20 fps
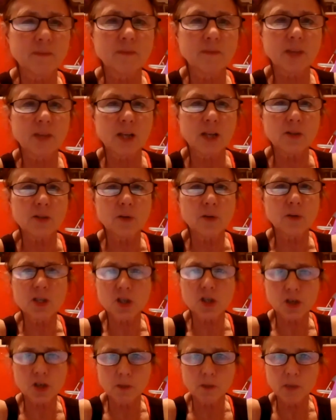So this
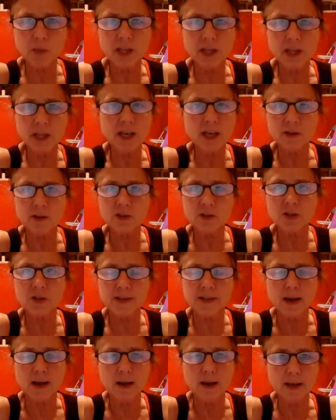should be the other
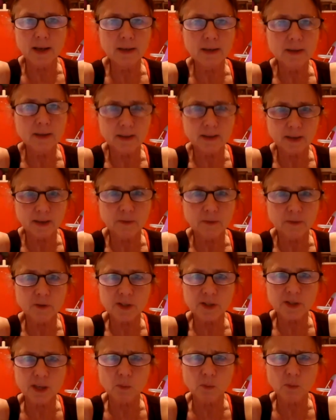side. If
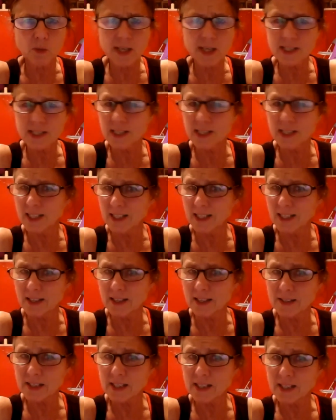for some reason it
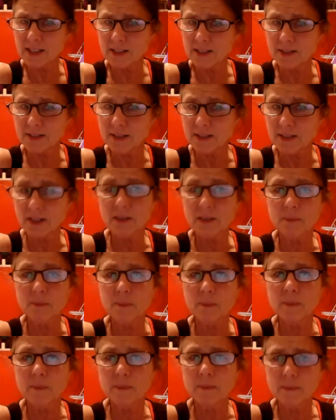isn't,
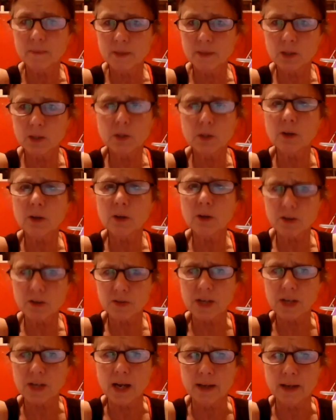do your other
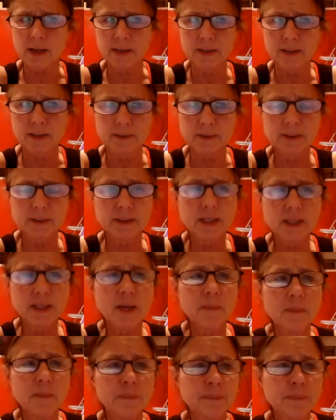side.
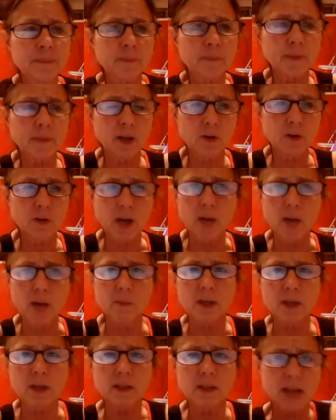Okay,
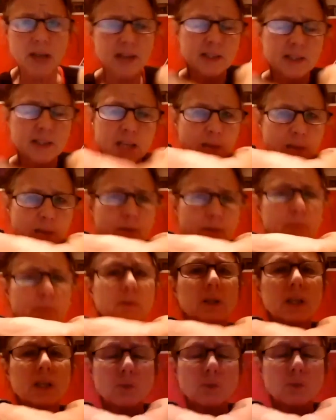but last time I
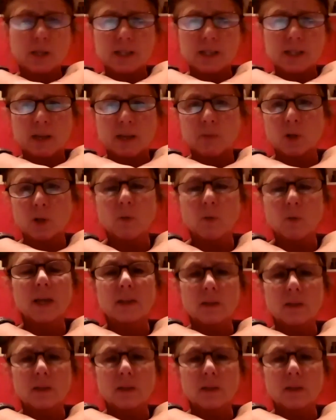believe we stepped the right